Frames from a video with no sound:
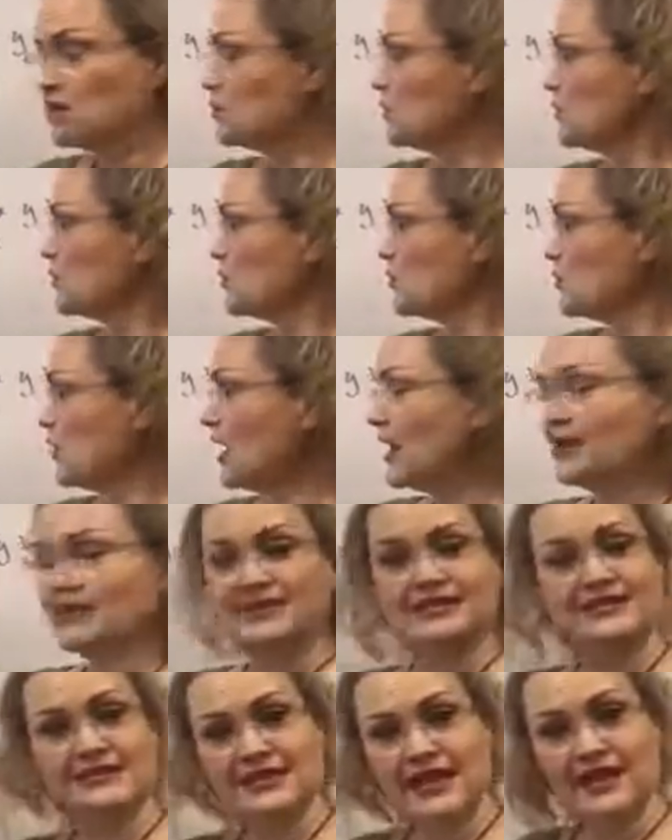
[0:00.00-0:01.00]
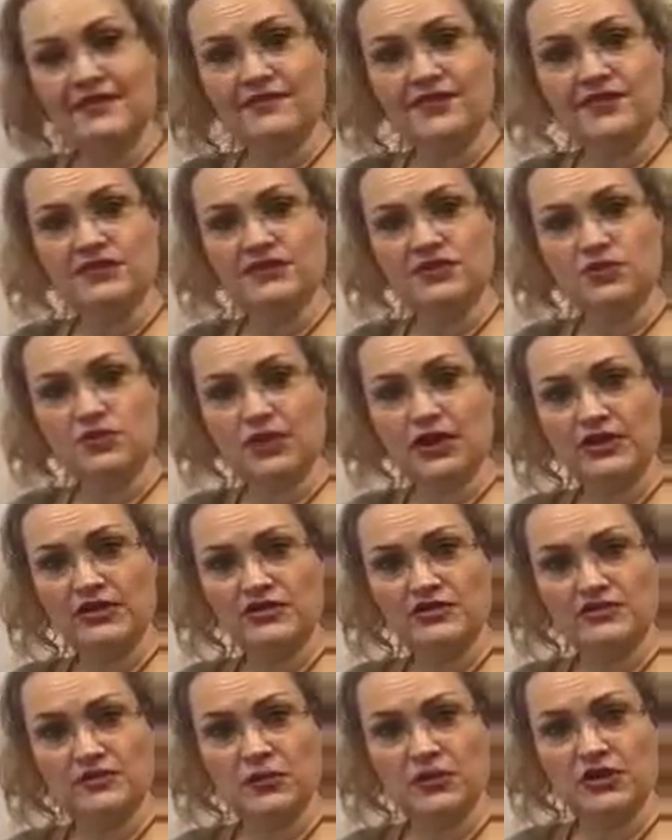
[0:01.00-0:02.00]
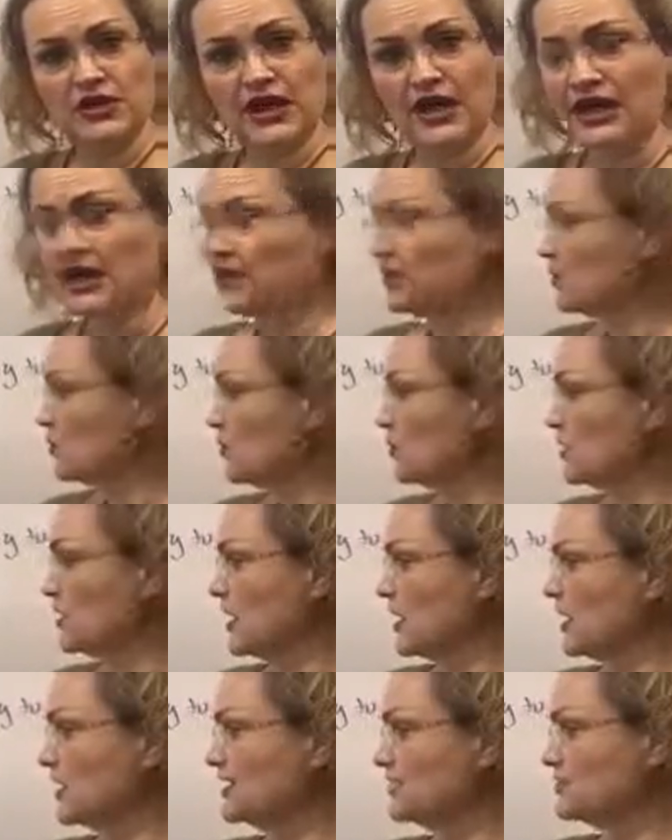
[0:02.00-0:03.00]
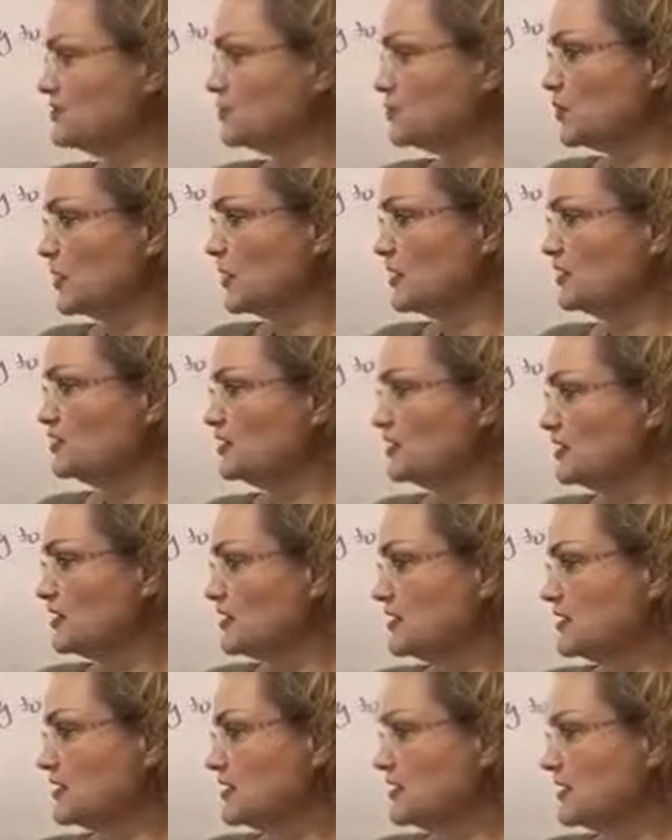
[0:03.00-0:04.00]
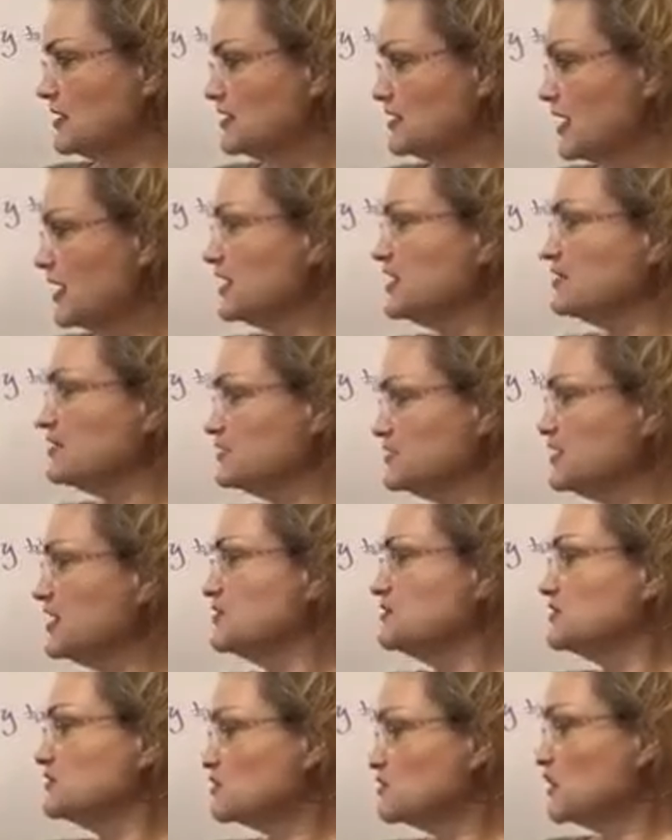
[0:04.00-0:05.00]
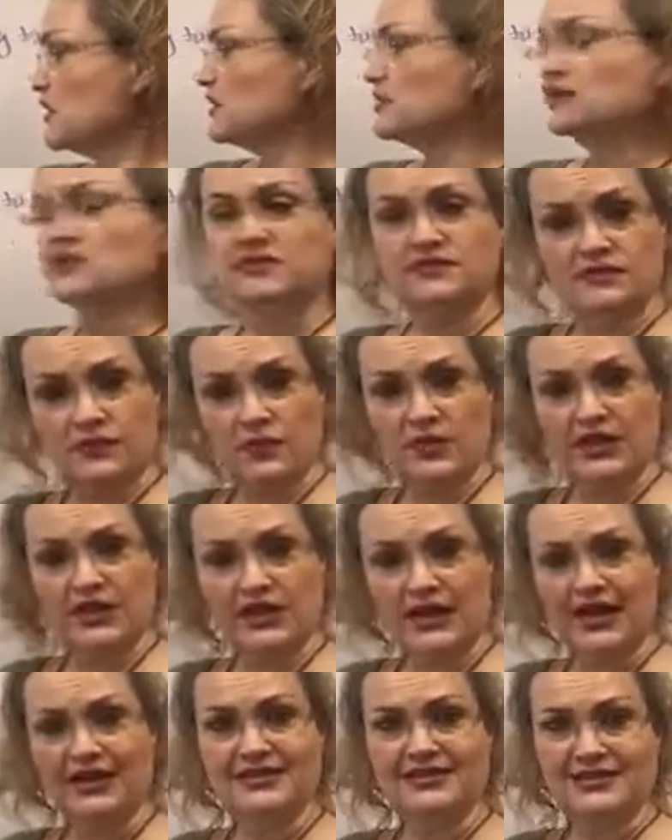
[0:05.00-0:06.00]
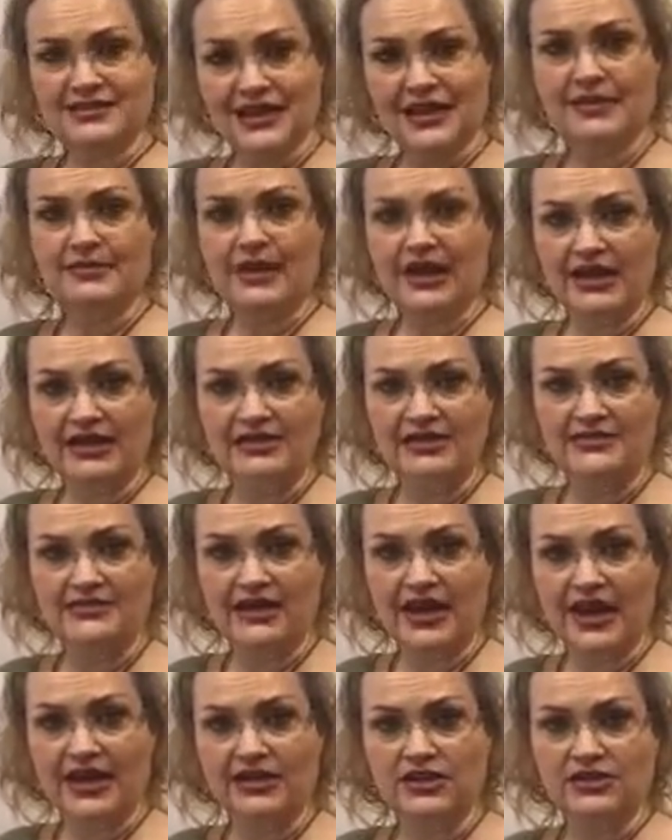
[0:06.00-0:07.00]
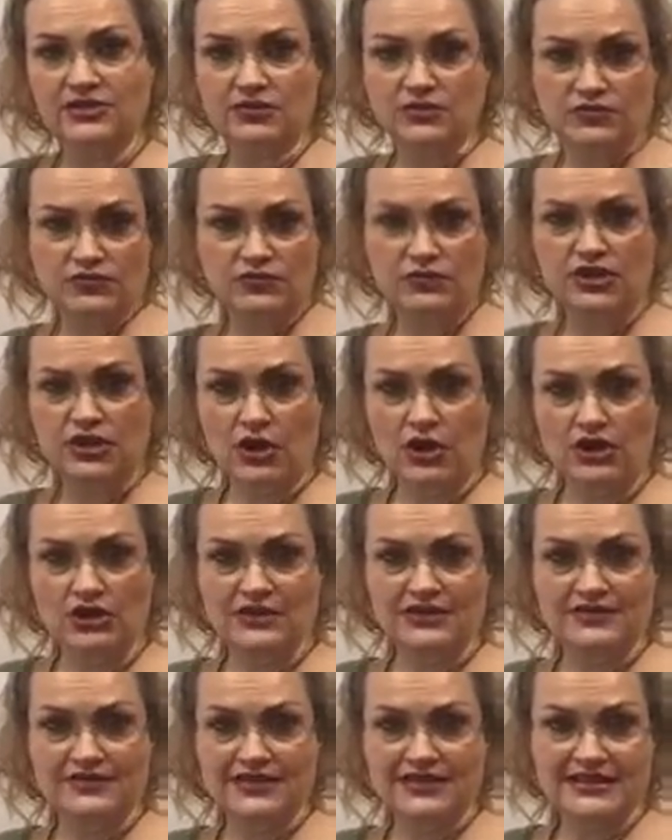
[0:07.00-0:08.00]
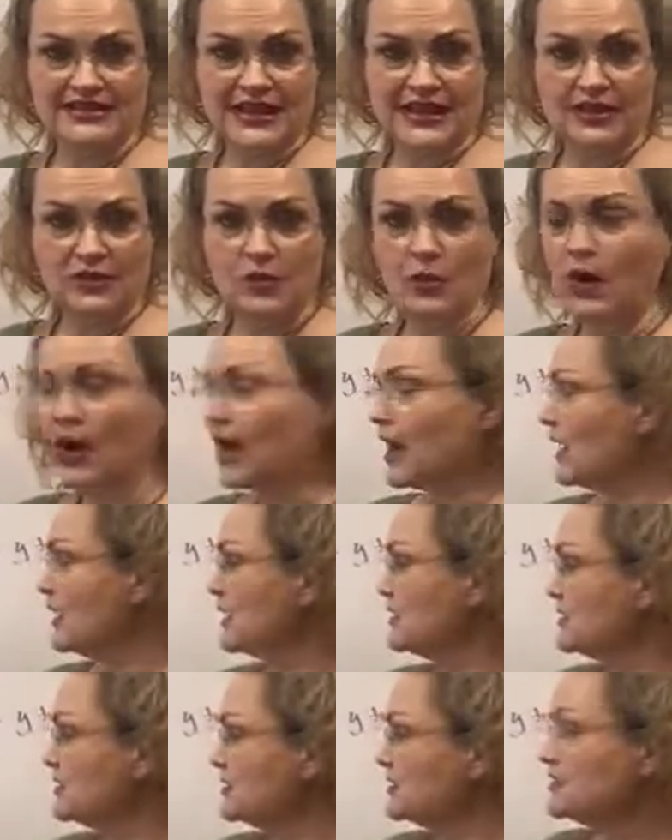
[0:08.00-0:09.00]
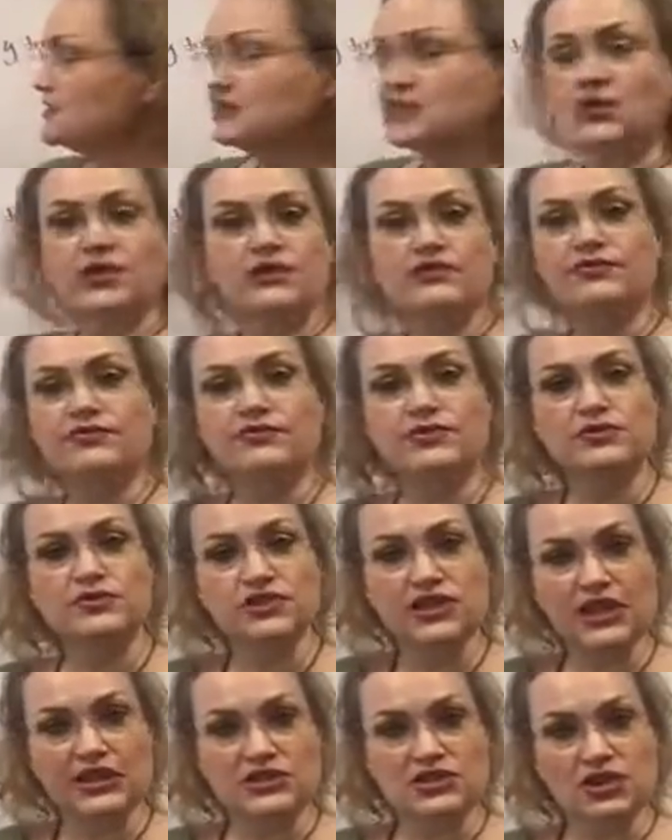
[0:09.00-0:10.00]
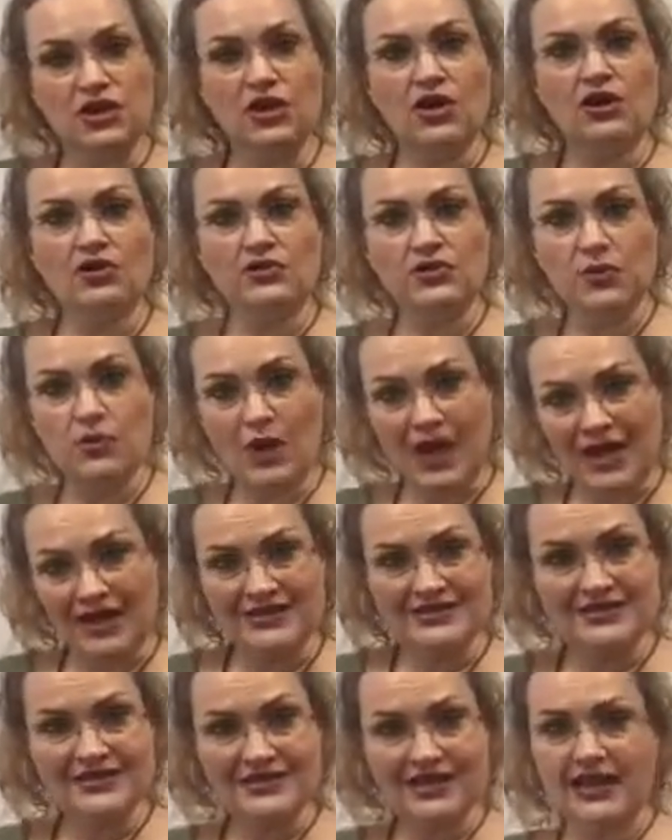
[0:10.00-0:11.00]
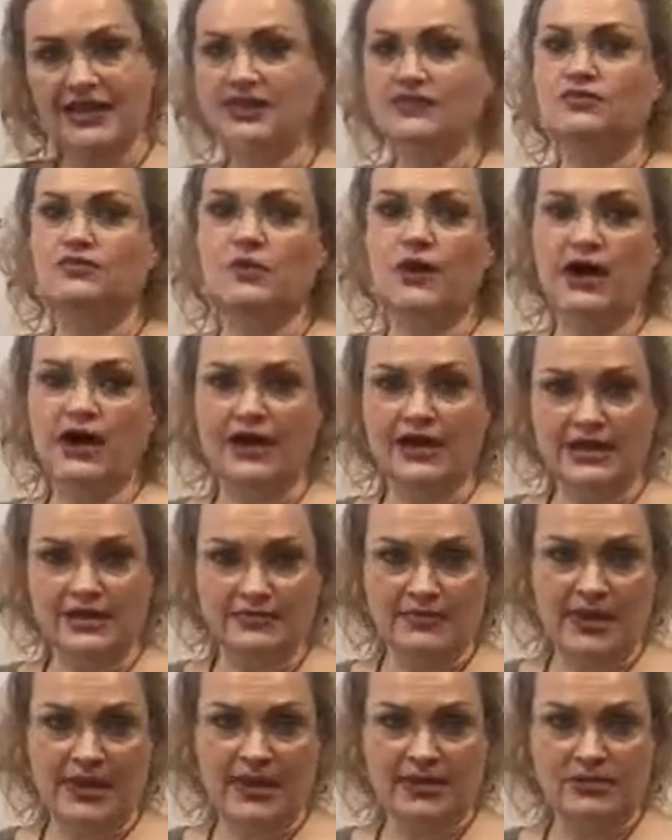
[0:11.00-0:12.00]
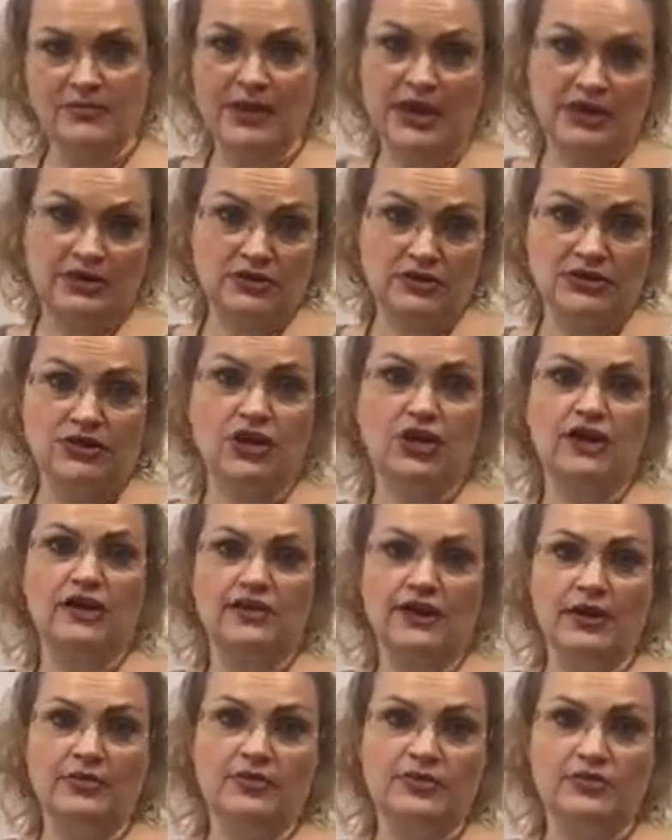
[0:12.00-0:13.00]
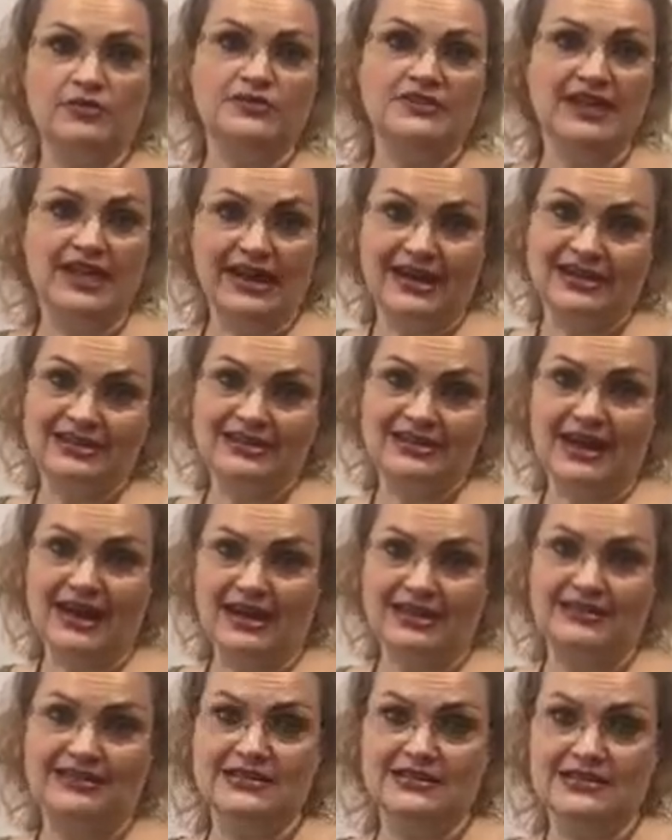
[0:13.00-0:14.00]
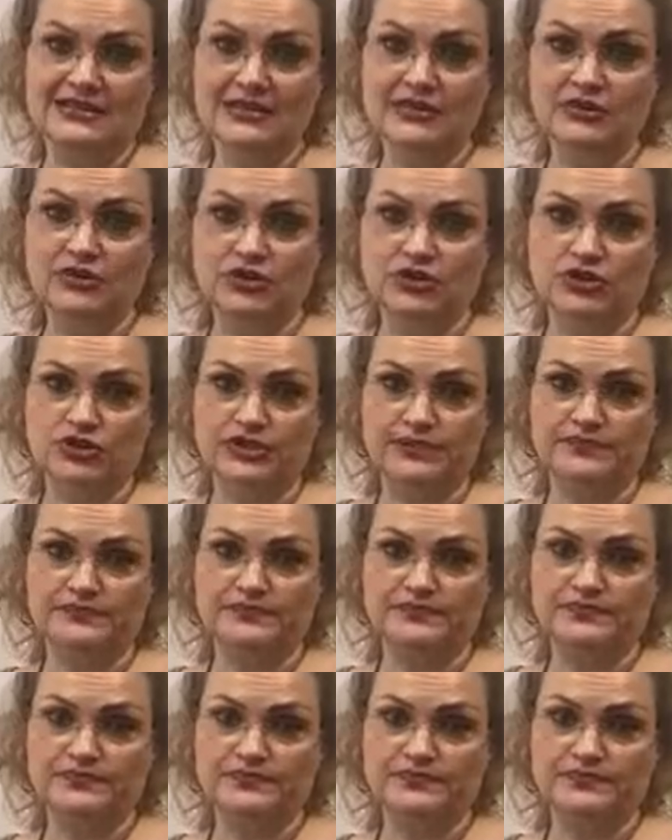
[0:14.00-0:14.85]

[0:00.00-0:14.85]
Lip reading: Whether y is 7 squared is 49 or negative 7 squared is 49. Same x value regardless of the sign of y. So if you change all the y's to negative y, it matters not. That proves x-axis symmetry.